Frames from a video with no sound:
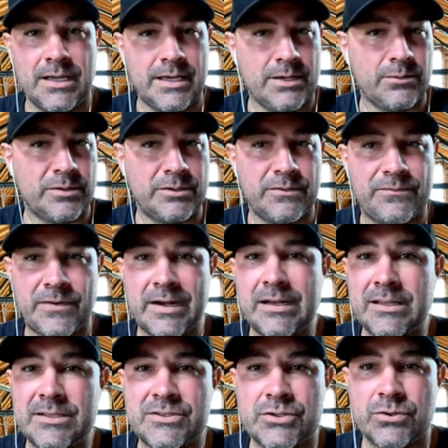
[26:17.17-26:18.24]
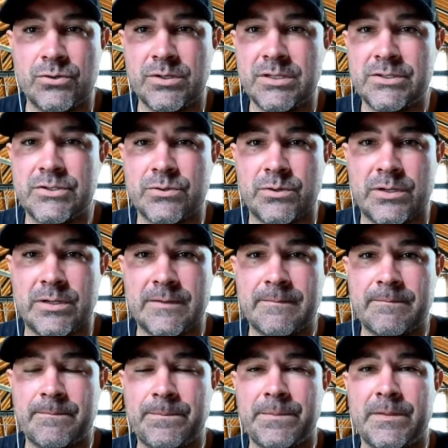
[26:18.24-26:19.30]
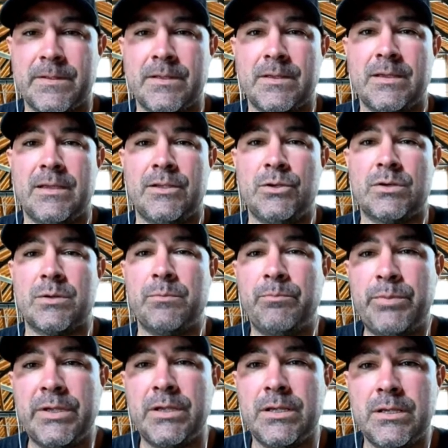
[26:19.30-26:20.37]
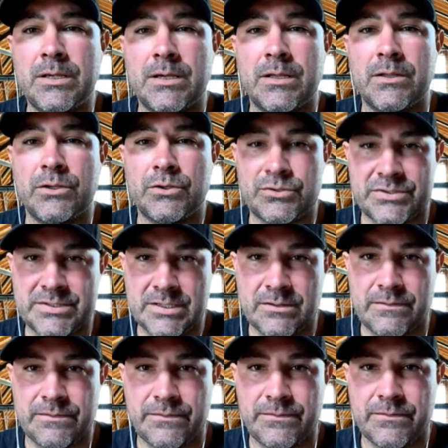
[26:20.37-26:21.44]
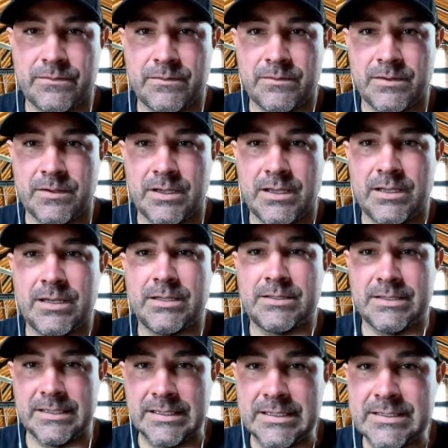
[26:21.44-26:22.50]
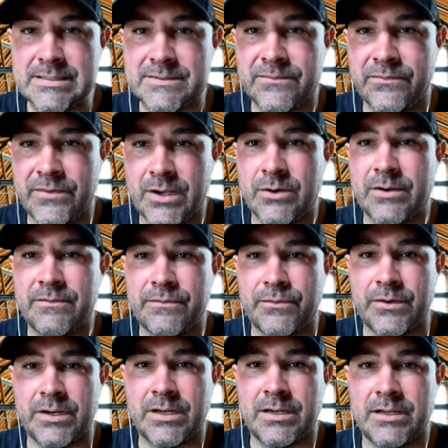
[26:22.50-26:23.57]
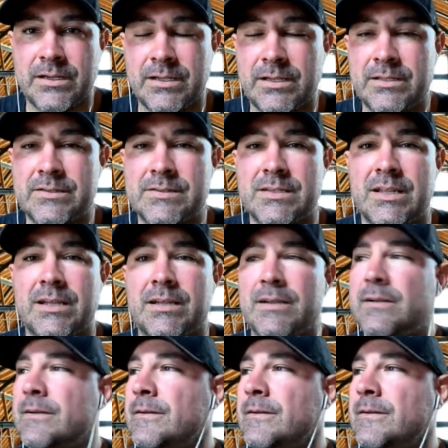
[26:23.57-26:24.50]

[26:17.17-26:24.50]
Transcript: And when you finally tune into it, you can be yourself. And it is very freeing. It's like,